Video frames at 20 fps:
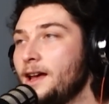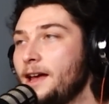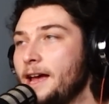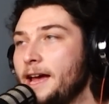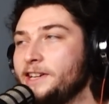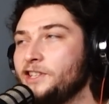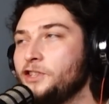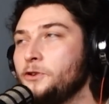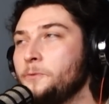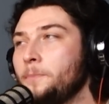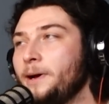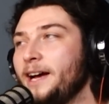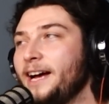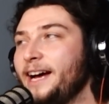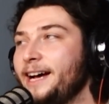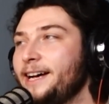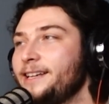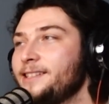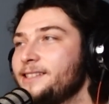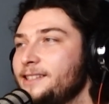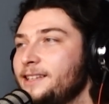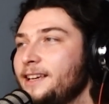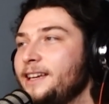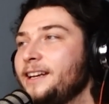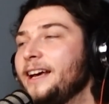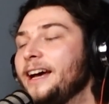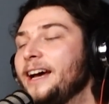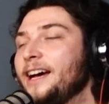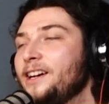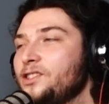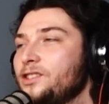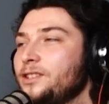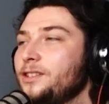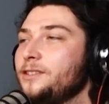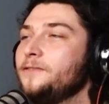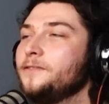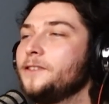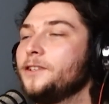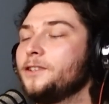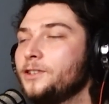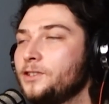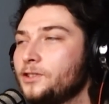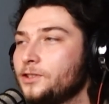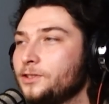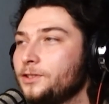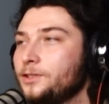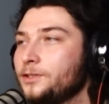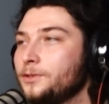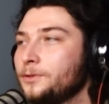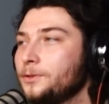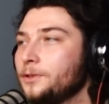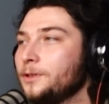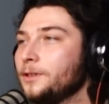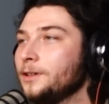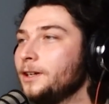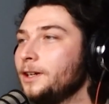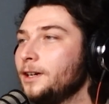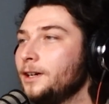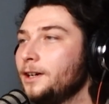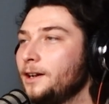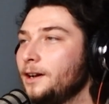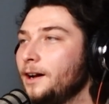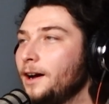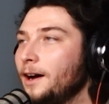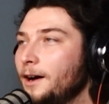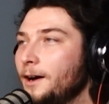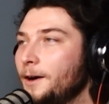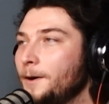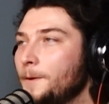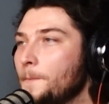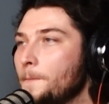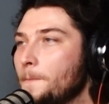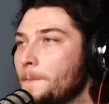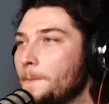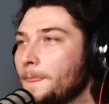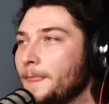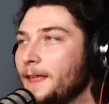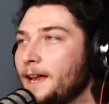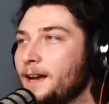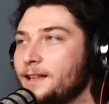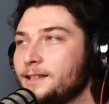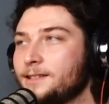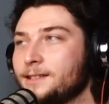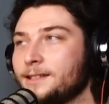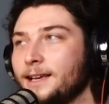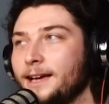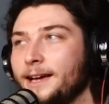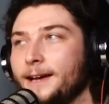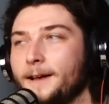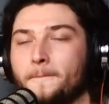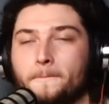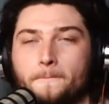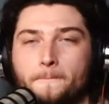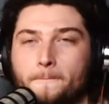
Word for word: and you pass an Ashley furniture store, um, and it's like